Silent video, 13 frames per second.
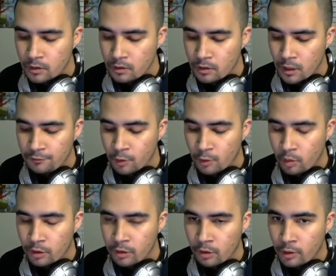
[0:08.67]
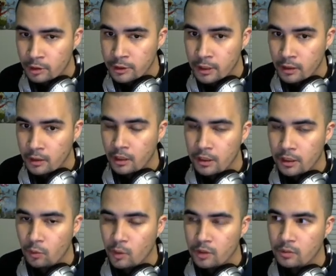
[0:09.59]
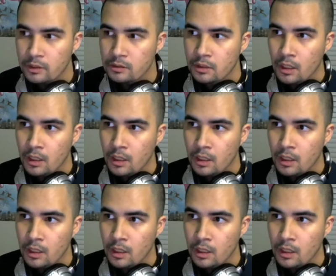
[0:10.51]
If you're wondering where day 91 went,